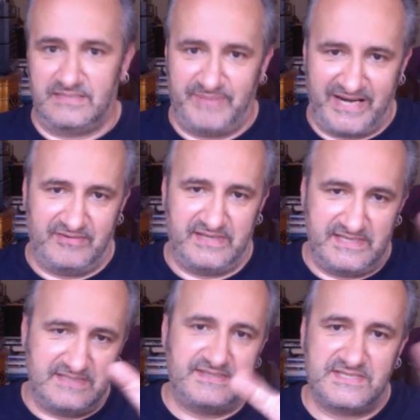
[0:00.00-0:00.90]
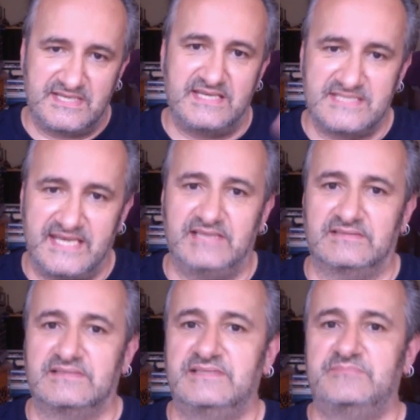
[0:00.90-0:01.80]
apparently. They say he's ill.
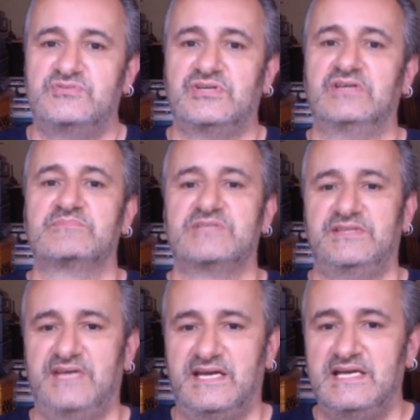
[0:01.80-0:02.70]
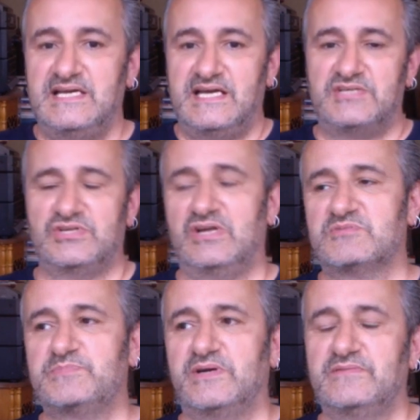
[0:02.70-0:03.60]
Shalom said that. And Shalom
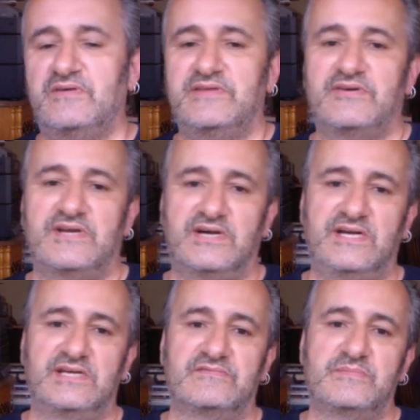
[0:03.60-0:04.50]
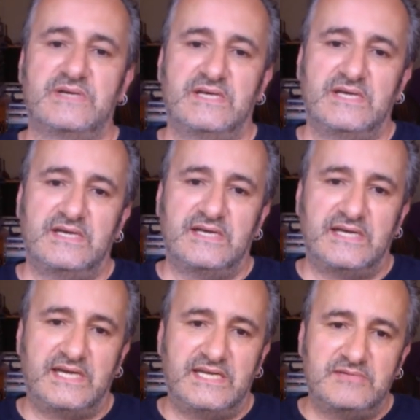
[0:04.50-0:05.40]
spoke very, very highly of him.
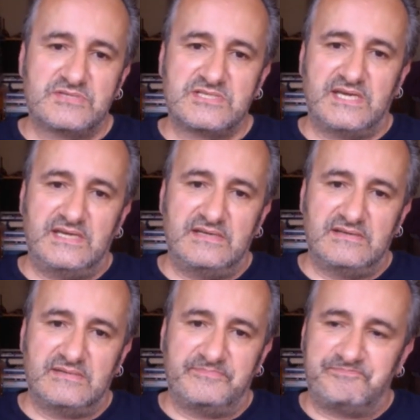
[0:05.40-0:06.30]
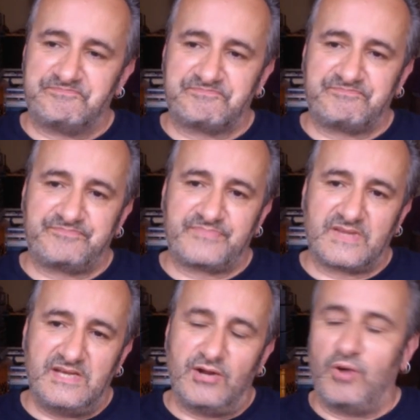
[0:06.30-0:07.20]
And he was saying,
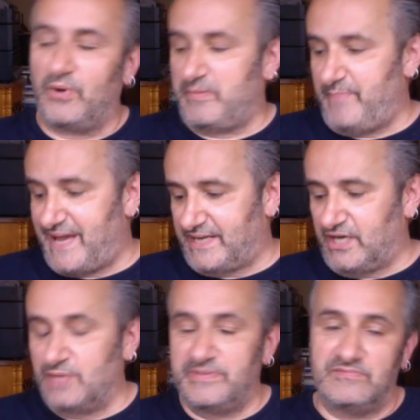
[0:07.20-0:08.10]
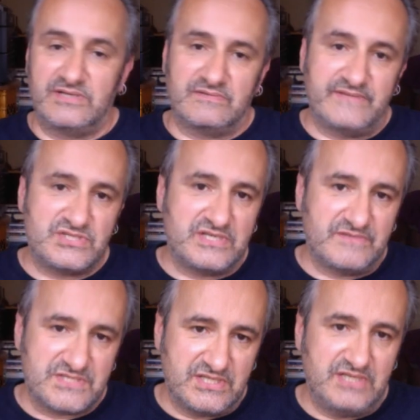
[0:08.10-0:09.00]
I want him back. I hope he'll eventually
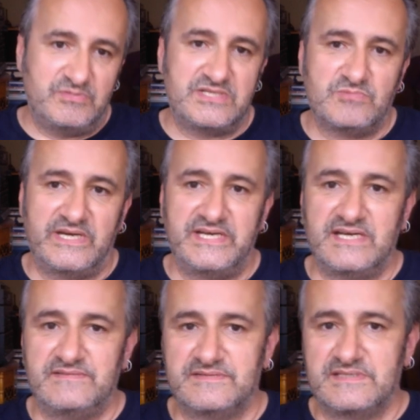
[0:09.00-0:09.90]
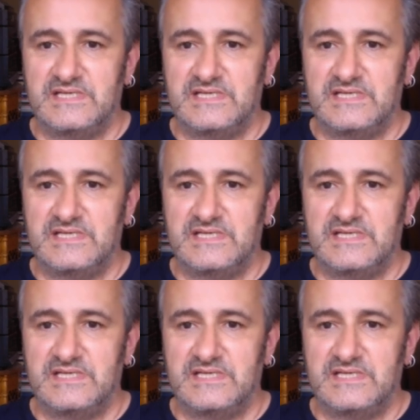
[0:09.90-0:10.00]
return when he's well enough. And